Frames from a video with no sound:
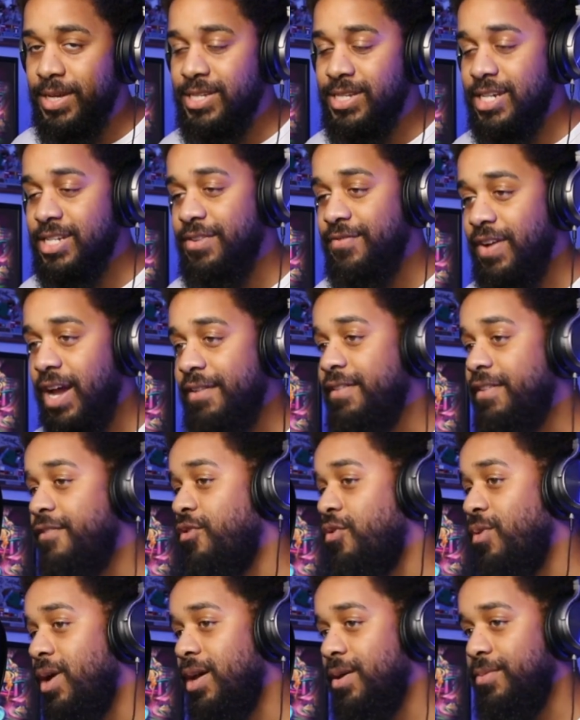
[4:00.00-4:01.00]
PlayStation 5
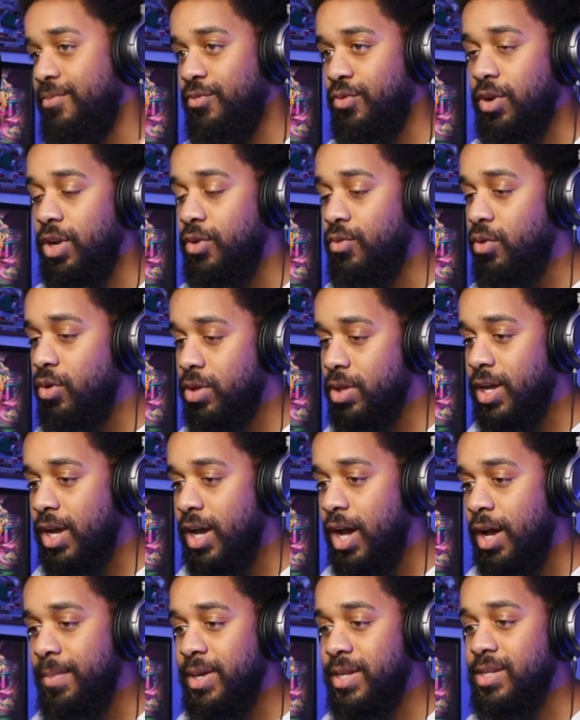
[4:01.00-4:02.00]
giveaway. We're gonna roll the
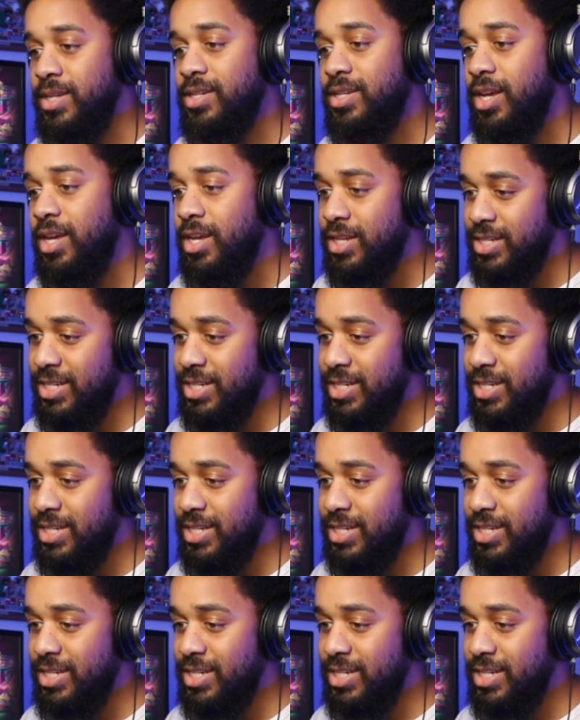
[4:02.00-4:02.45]
comments,